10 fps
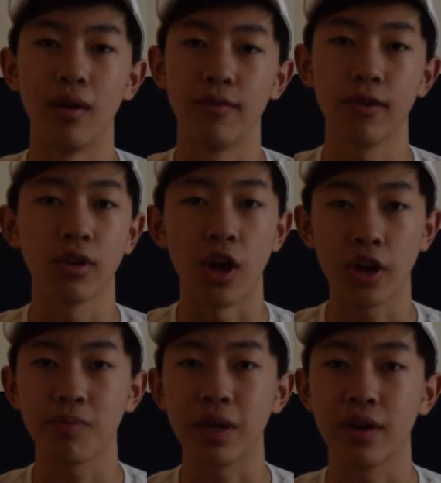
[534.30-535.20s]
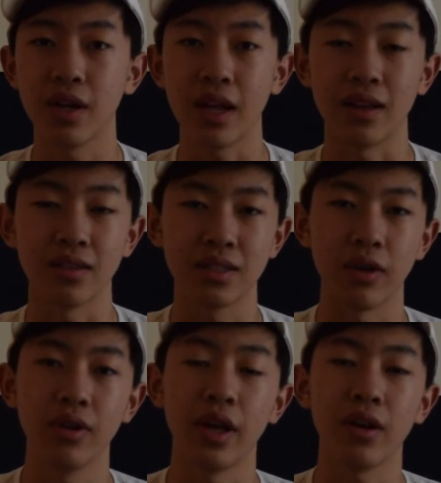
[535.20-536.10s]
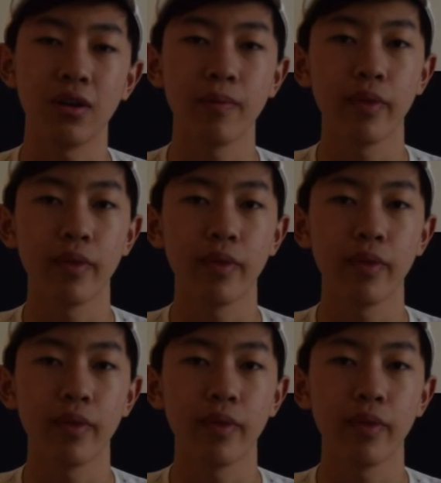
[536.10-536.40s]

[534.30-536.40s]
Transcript: for a longer period and then sell it later,